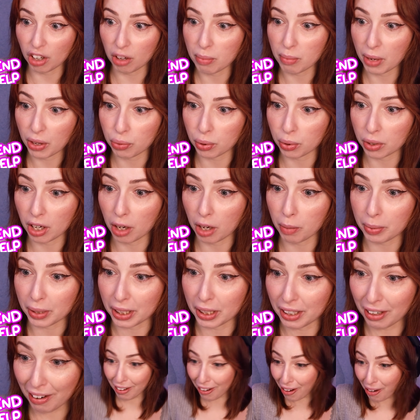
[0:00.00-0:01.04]
don't mess with
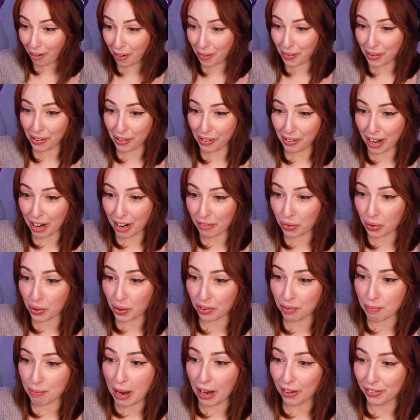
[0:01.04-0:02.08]
Cuppy. Oh,
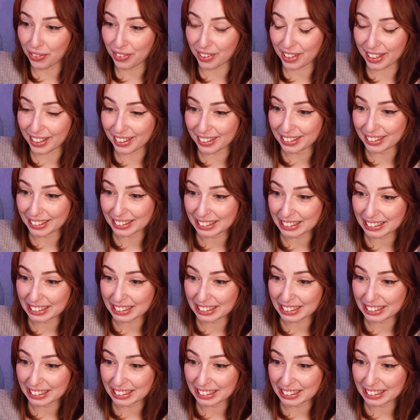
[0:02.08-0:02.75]
everyone's melting.